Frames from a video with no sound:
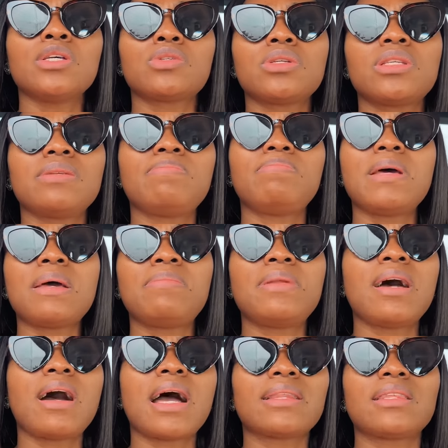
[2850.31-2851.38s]
So the babe
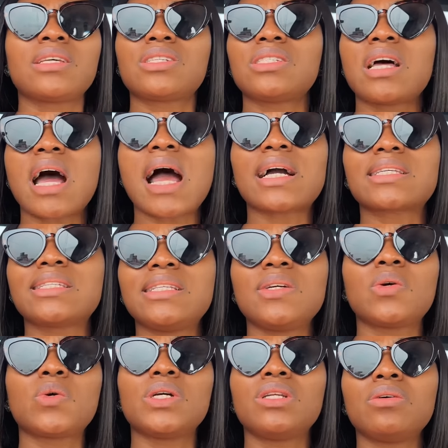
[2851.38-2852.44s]
now, I think she now asked
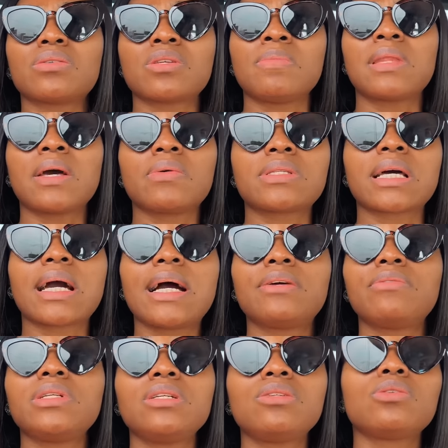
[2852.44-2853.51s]
liquid or something. I was like, I
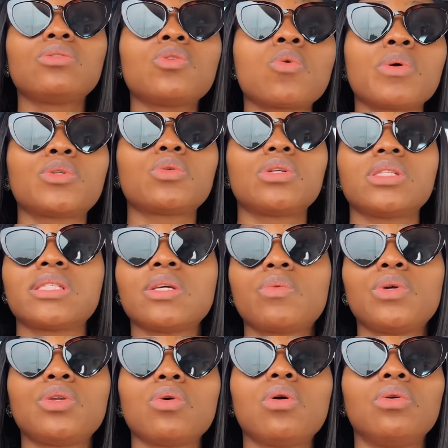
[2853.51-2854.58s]
really don't know which one is
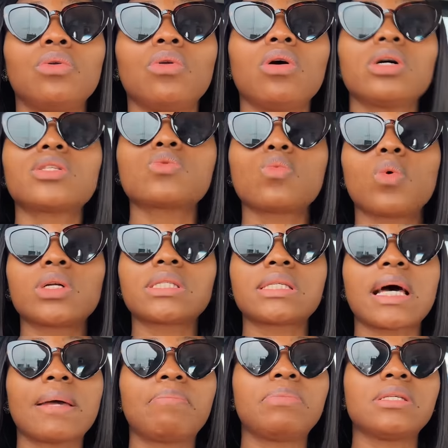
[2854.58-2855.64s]
liquid or not. What
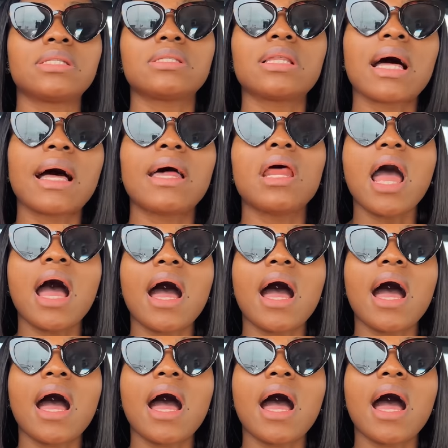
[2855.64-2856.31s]
type is that?